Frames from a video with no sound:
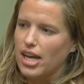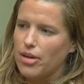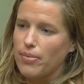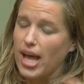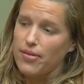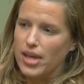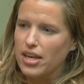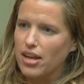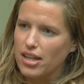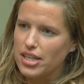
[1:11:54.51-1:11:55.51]
um, have
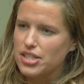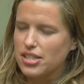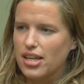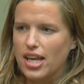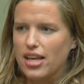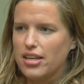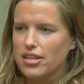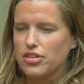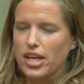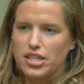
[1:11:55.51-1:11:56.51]
that knowledge
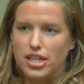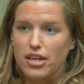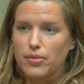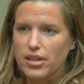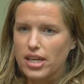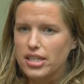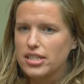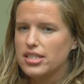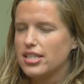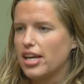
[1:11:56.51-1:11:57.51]
and try to share it with others.